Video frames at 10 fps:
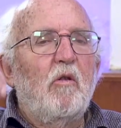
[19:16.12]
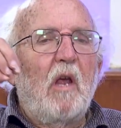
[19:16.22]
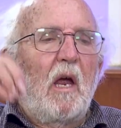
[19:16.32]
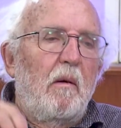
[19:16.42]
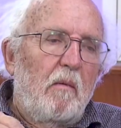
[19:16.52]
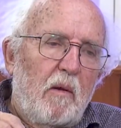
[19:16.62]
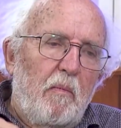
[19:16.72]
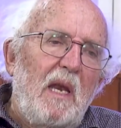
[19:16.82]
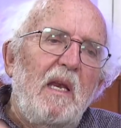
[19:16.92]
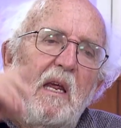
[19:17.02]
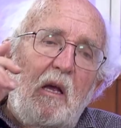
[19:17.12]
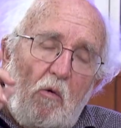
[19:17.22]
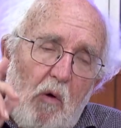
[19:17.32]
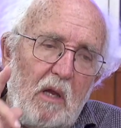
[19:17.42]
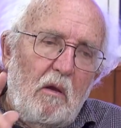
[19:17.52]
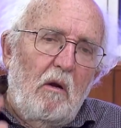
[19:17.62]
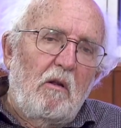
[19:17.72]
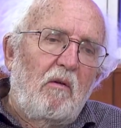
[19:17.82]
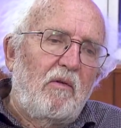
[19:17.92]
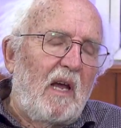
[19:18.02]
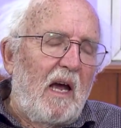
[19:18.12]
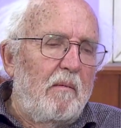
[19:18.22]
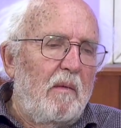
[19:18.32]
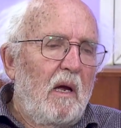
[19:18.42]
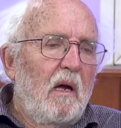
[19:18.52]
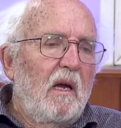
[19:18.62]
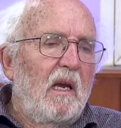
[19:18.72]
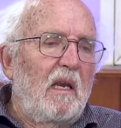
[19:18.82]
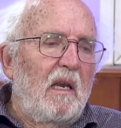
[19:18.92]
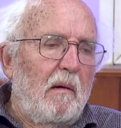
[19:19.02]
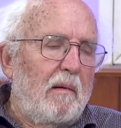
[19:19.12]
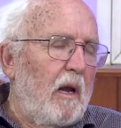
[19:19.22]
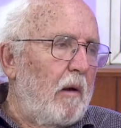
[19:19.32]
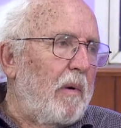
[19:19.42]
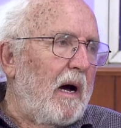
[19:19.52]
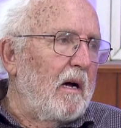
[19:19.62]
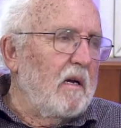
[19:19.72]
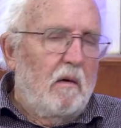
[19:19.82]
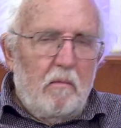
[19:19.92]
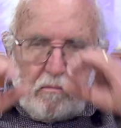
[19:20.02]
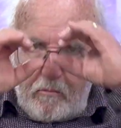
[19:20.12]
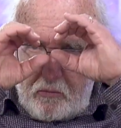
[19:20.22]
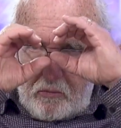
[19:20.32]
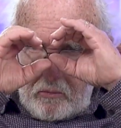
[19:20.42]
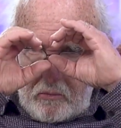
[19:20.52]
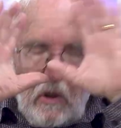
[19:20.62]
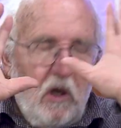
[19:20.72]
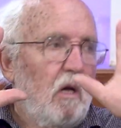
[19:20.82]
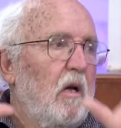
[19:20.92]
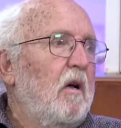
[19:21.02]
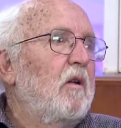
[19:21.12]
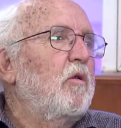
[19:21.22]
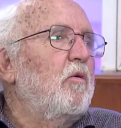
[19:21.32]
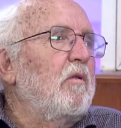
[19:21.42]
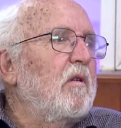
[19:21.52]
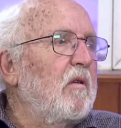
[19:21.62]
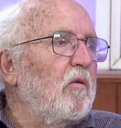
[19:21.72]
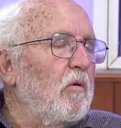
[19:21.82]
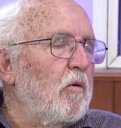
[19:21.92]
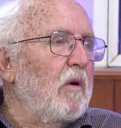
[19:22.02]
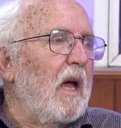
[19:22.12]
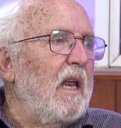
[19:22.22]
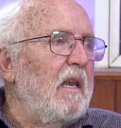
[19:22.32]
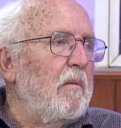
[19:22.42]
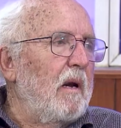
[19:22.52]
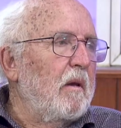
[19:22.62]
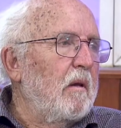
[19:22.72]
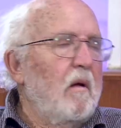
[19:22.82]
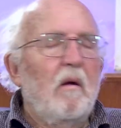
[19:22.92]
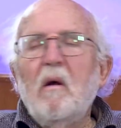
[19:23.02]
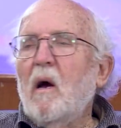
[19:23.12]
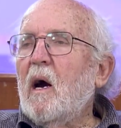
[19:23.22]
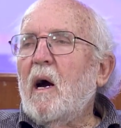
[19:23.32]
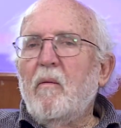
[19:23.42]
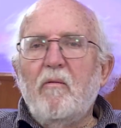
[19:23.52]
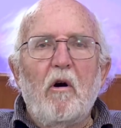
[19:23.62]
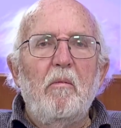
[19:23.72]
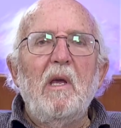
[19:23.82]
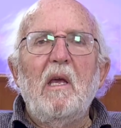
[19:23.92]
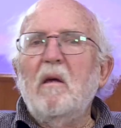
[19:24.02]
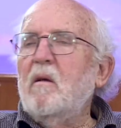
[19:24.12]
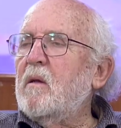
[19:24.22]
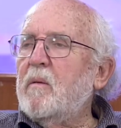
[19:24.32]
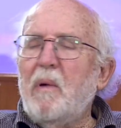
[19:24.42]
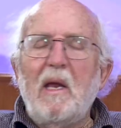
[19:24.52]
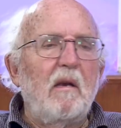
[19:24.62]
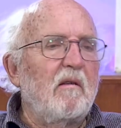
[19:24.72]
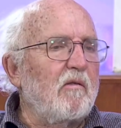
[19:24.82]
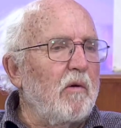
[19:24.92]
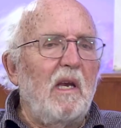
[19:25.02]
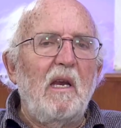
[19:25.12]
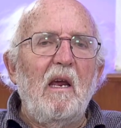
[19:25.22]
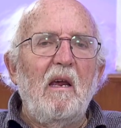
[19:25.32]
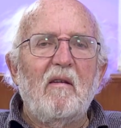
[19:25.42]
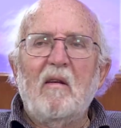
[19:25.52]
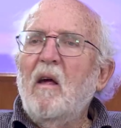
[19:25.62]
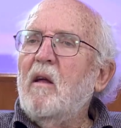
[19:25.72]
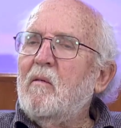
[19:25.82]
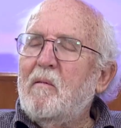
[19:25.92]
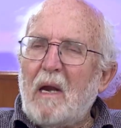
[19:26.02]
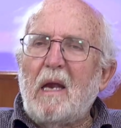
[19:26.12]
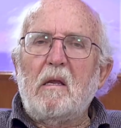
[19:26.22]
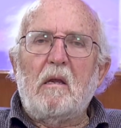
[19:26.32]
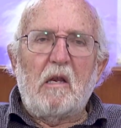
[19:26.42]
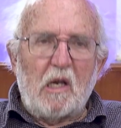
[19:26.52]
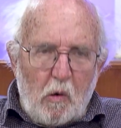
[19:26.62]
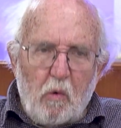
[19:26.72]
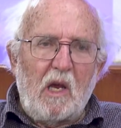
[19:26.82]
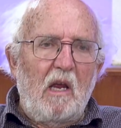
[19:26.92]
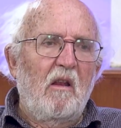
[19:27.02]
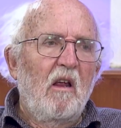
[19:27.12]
And spending quite a lot of time in national park to look animals. For me, spend 3 days just looking